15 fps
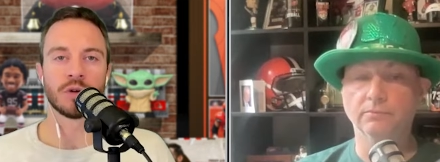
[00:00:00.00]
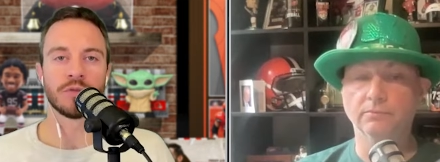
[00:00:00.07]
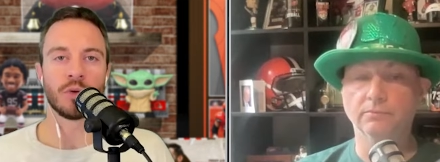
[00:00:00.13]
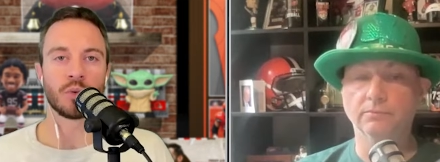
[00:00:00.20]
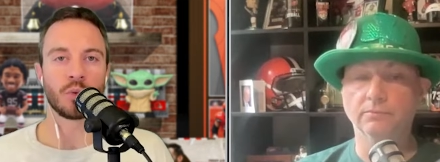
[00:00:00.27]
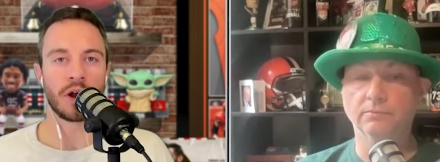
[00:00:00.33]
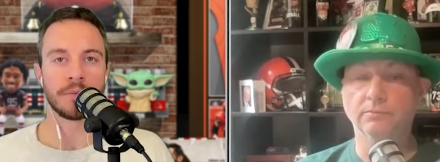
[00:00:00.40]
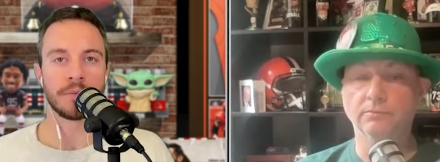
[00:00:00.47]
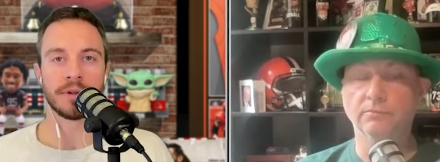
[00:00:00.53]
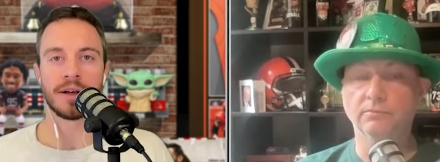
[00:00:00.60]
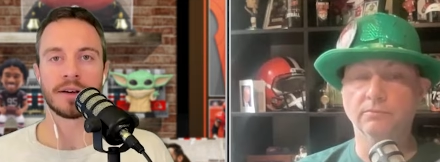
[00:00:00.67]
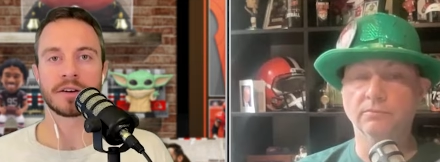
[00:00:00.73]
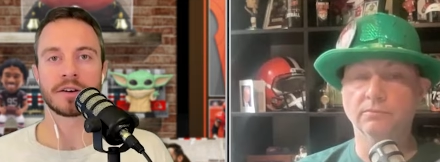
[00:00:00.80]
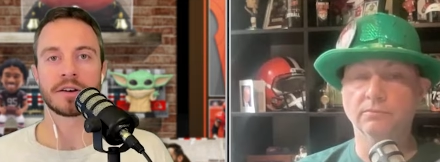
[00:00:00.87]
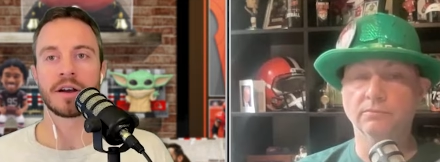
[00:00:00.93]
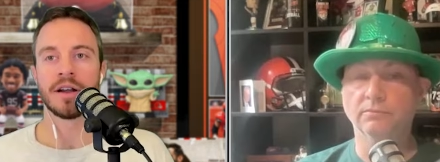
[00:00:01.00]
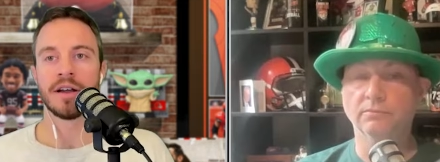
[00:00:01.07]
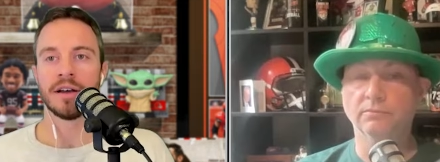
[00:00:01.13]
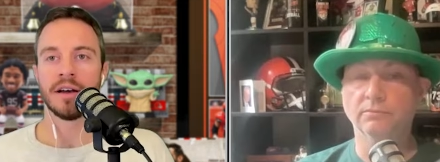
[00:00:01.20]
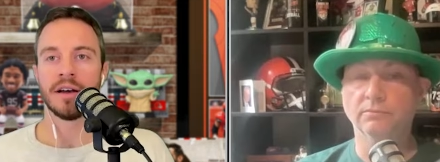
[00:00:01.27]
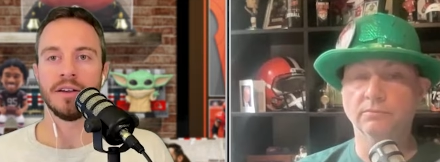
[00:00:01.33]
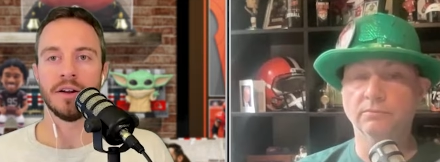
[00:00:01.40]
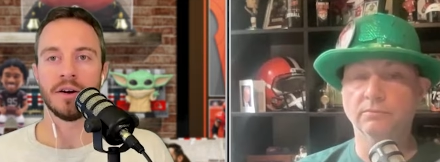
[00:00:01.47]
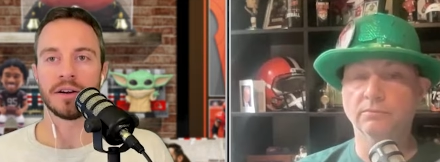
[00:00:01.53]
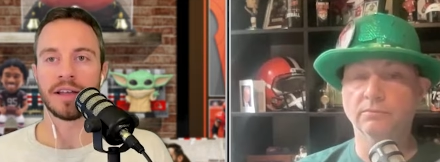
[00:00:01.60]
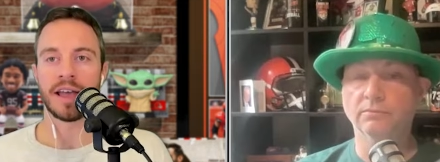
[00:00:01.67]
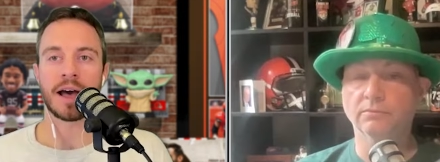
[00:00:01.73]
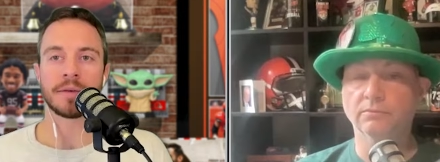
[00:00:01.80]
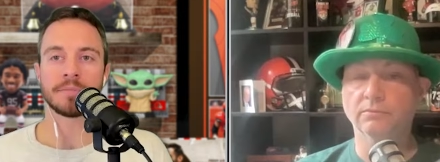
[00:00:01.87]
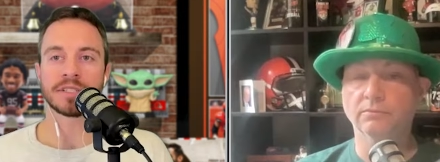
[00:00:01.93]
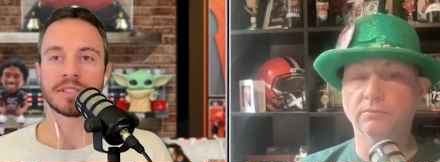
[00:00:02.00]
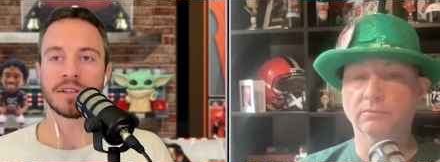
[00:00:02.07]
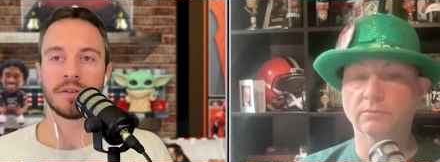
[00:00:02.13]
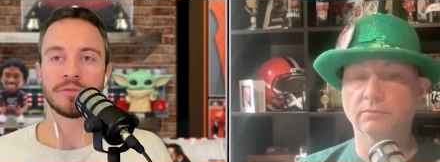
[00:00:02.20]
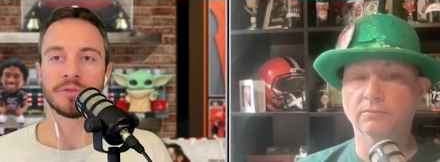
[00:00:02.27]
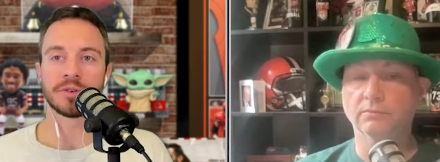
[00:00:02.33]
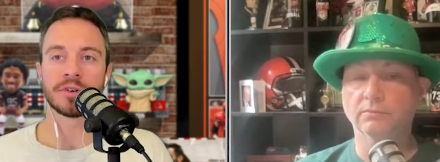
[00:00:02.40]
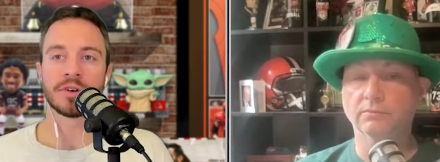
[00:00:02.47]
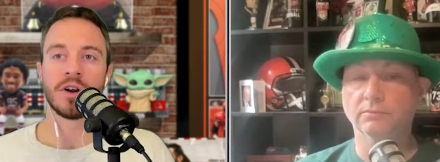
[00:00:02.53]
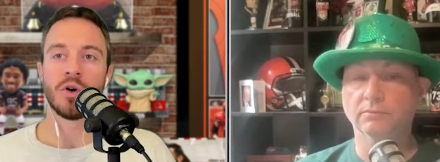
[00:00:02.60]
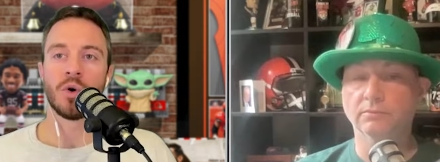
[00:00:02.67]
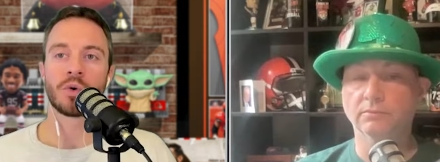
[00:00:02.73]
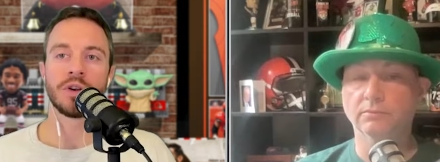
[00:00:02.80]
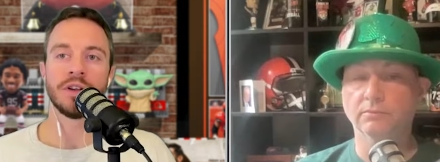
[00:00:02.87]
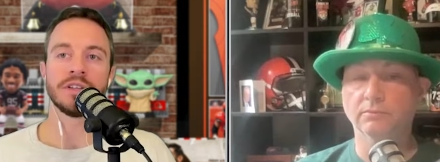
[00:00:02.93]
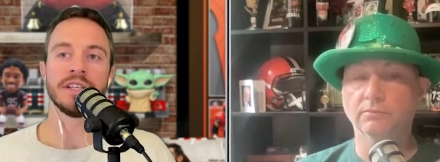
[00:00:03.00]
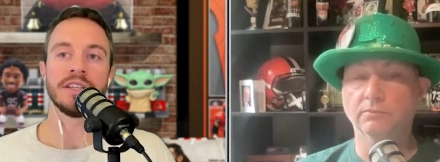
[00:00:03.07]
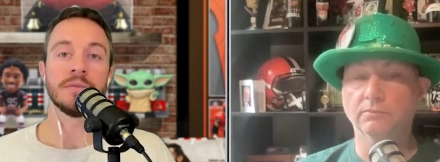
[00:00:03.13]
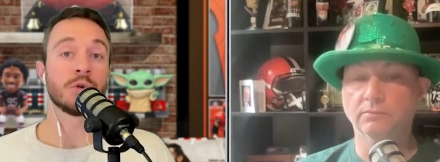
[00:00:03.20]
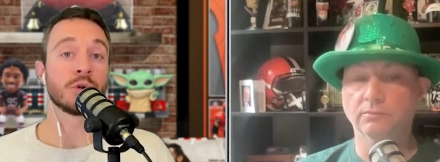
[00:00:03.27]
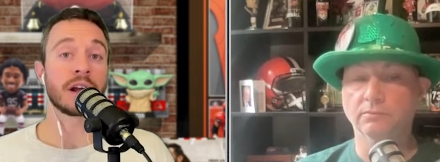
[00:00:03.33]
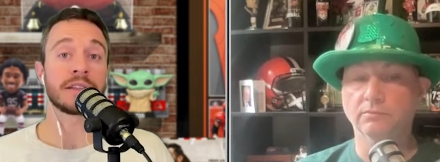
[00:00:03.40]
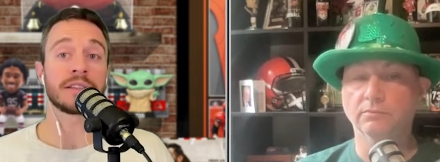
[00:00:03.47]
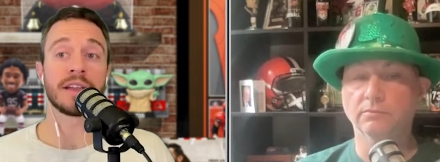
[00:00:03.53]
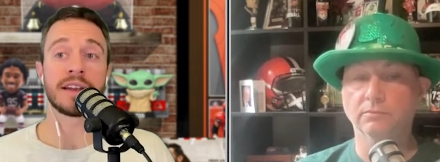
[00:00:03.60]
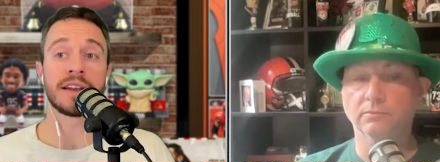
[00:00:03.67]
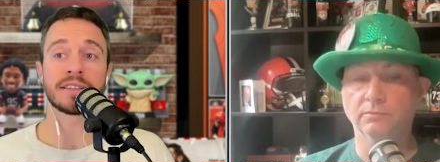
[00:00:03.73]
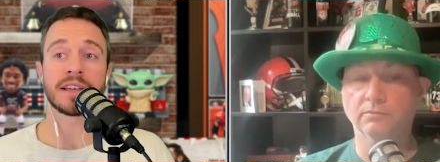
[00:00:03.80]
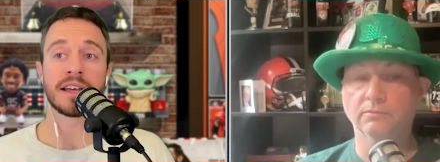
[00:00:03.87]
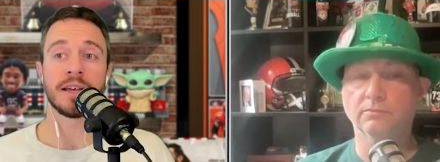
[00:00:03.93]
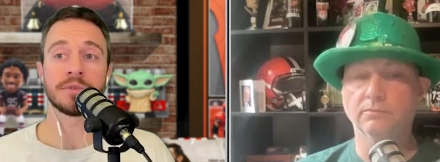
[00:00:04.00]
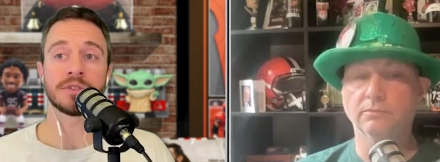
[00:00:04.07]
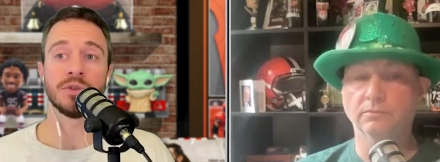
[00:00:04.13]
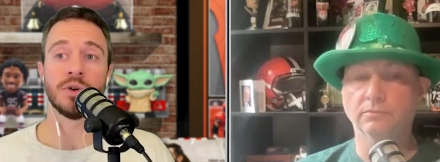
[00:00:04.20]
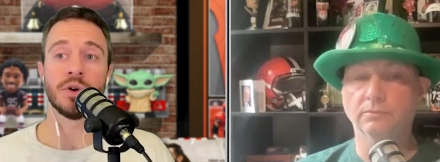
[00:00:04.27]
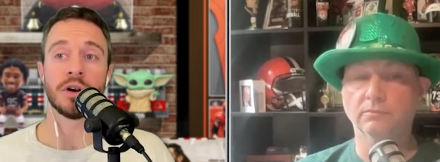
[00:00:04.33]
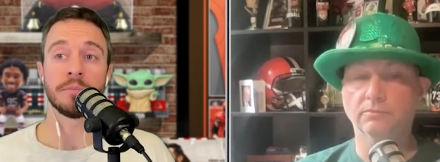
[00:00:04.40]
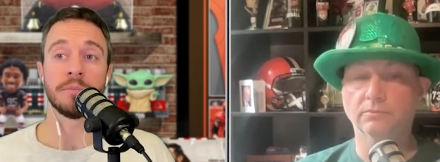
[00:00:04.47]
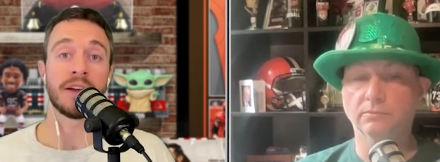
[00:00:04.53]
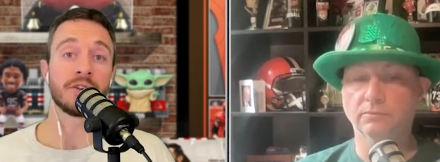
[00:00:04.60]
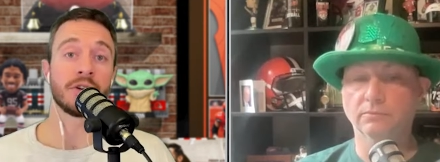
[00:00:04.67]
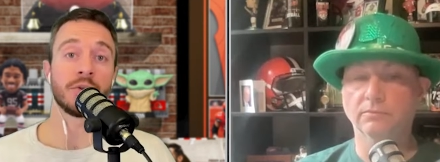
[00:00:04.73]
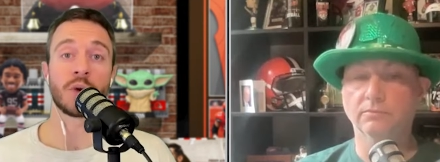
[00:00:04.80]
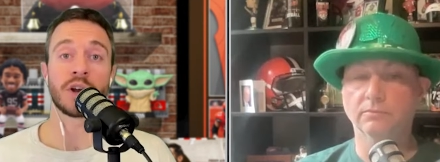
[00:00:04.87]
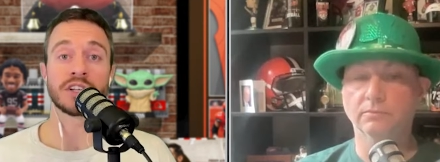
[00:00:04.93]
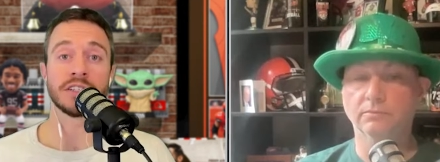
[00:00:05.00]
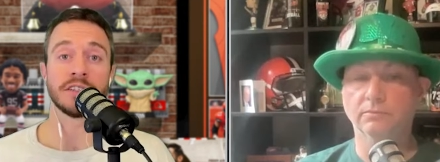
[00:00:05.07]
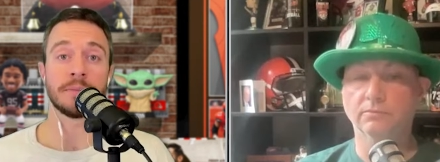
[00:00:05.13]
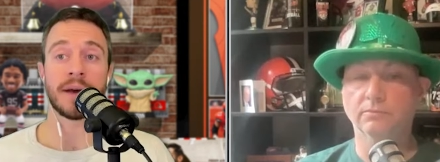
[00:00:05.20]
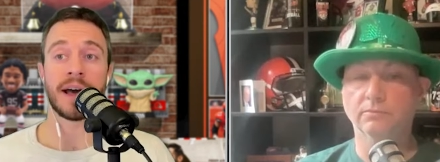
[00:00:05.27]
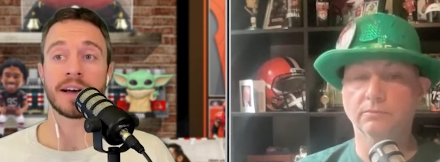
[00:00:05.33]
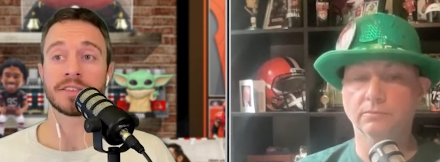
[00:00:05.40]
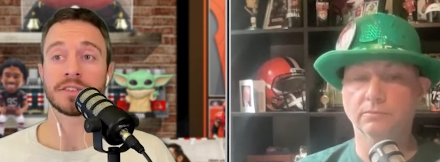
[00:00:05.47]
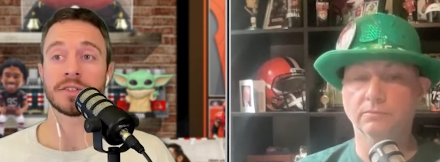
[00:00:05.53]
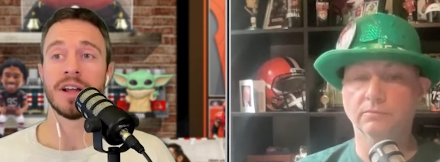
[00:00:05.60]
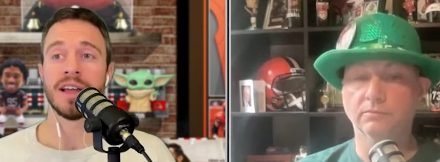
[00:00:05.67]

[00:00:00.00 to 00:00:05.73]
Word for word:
Speaker 1: of a run plugger, you know, a gap stuffer, or you see the more athletic types who are better at rushing the passer.